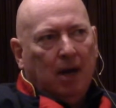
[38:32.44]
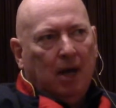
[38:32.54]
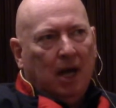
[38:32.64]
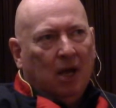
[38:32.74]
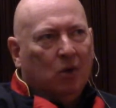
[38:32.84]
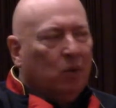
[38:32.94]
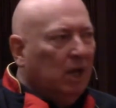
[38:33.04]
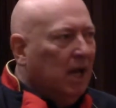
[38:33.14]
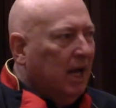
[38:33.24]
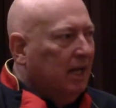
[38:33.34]
I
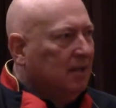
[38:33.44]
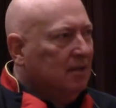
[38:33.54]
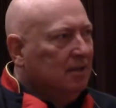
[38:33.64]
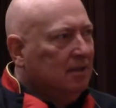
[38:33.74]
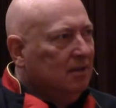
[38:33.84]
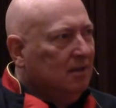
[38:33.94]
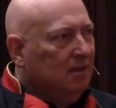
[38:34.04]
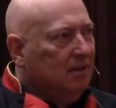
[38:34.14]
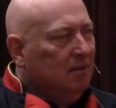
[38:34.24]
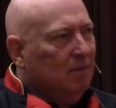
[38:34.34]
realized,
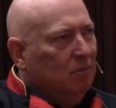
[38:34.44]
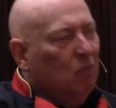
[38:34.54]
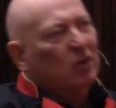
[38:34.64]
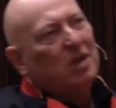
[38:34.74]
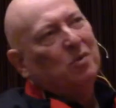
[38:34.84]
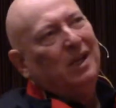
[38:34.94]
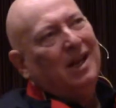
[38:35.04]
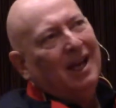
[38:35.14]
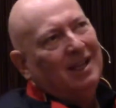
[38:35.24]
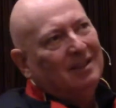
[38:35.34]
more than
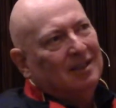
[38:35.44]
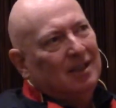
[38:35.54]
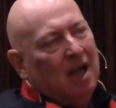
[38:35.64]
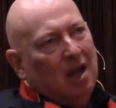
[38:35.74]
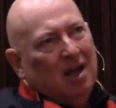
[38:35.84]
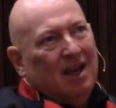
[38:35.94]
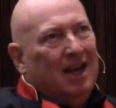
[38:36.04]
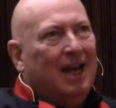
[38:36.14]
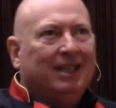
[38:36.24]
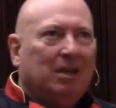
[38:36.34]
realize,
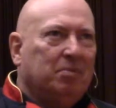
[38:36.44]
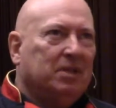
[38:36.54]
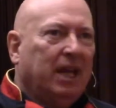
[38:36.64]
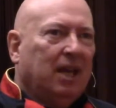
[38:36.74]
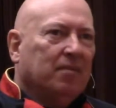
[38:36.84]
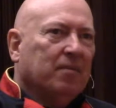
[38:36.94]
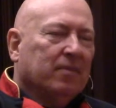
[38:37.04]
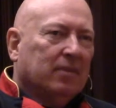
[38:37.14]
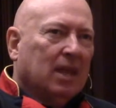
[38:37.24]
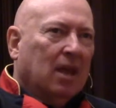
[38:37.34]
I keep saying,
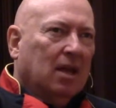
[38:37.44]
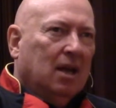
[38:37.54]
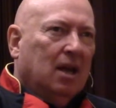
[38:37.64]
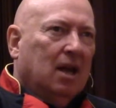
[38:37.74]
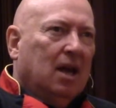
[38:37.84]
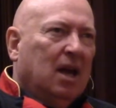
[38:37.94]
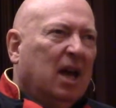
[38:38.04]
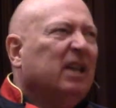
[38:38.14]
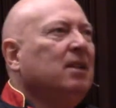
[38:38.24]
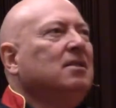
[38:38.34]

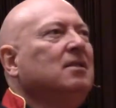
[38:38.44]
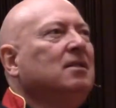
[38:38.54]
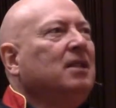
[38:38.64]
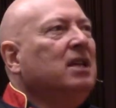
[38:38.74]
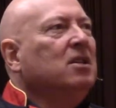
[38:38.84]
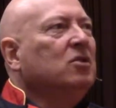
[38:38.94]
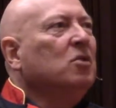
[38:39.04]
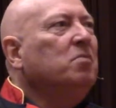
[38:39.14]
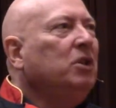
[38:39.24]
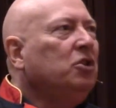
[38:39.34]
I guess this is
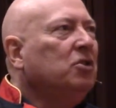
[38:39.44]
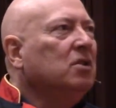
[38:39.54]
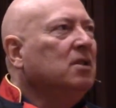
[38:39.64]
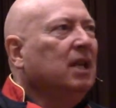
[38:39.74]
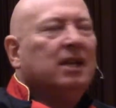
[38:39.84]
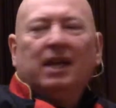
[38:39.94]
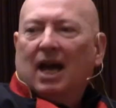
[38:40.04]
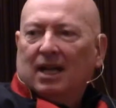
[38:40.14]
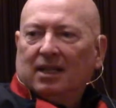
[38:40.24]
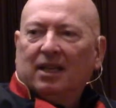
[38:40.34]
the mission that
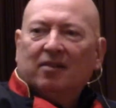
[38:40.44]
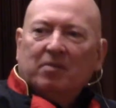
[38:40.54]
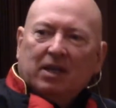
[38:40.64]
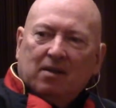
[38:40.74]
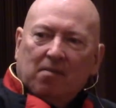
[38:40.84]
God gave me.